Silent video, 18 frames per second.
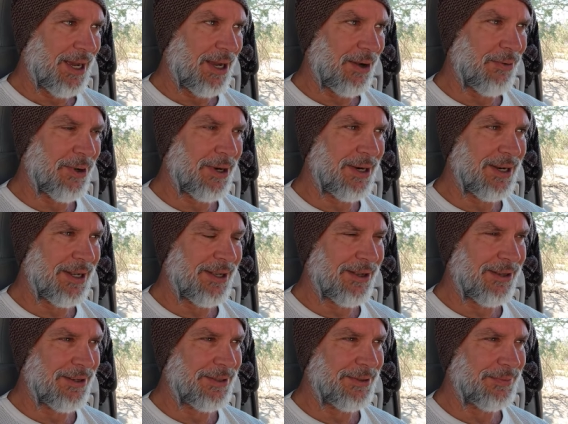I wanted
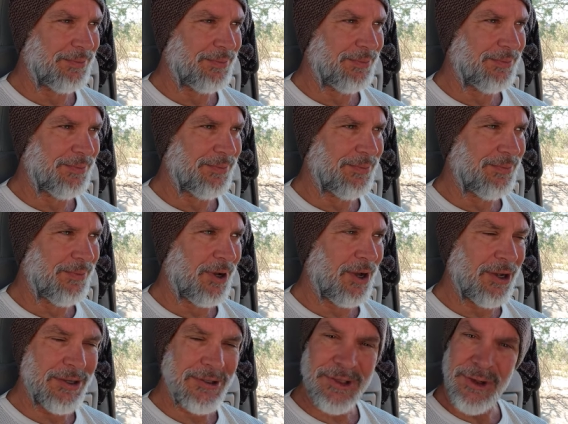to
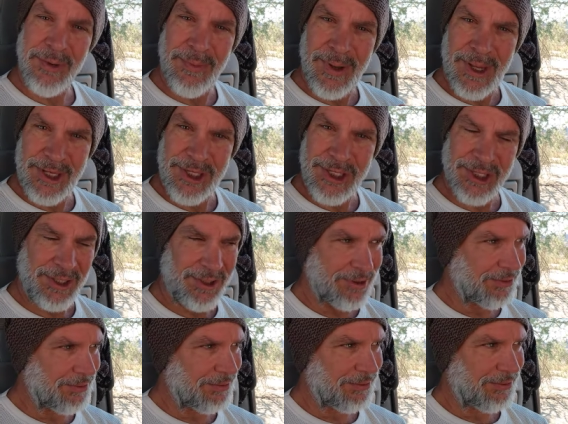also
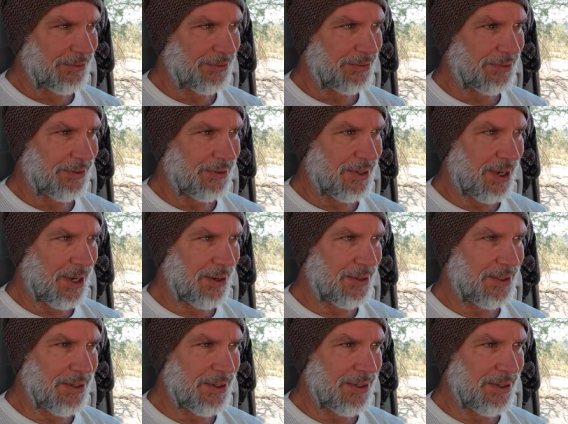mention, I